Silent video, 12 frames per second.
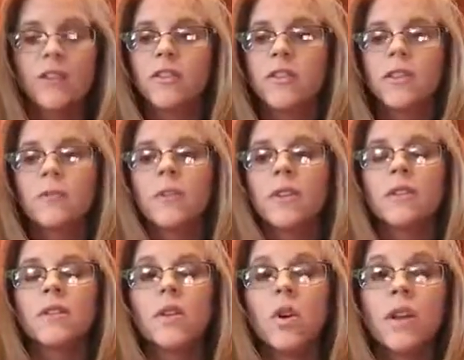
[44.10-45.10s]
She said,
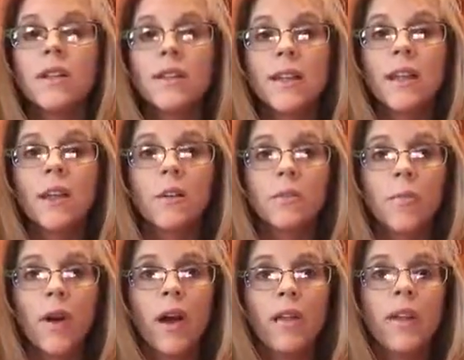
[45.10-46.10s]
"Melissa, not a day goes
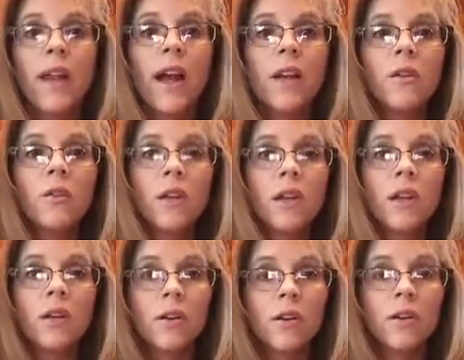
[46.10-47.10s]
by that I don't
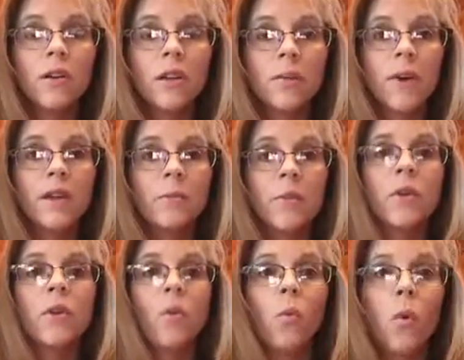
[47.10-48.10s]
hear in my
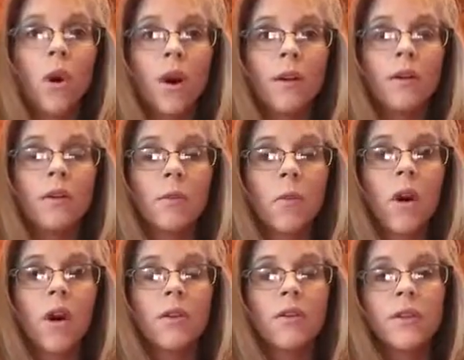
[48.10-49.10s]
spirit, water,
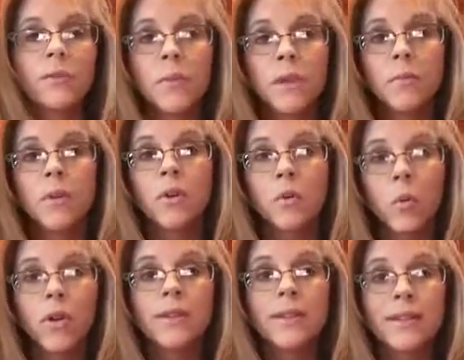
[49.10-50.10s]
water. These people are
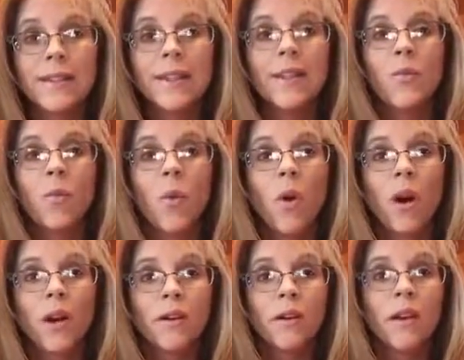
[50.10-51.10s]
going to need
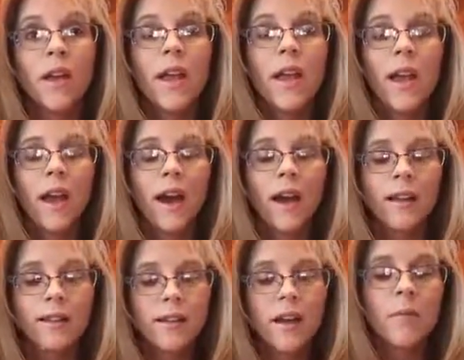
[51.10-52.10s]
water,
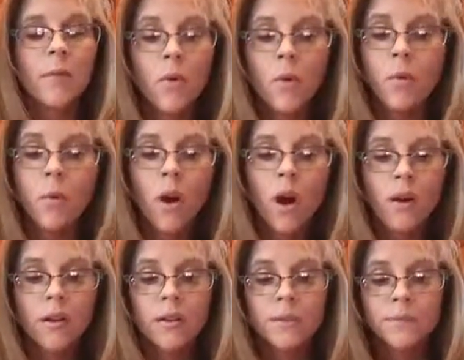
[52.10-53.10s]
to get more
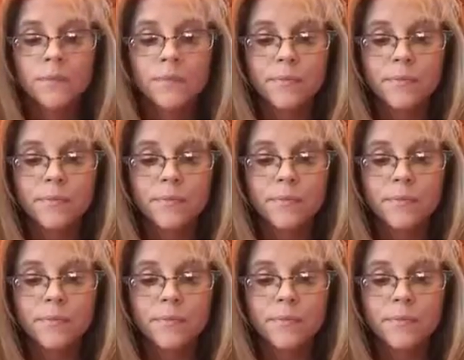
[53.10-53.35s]
water."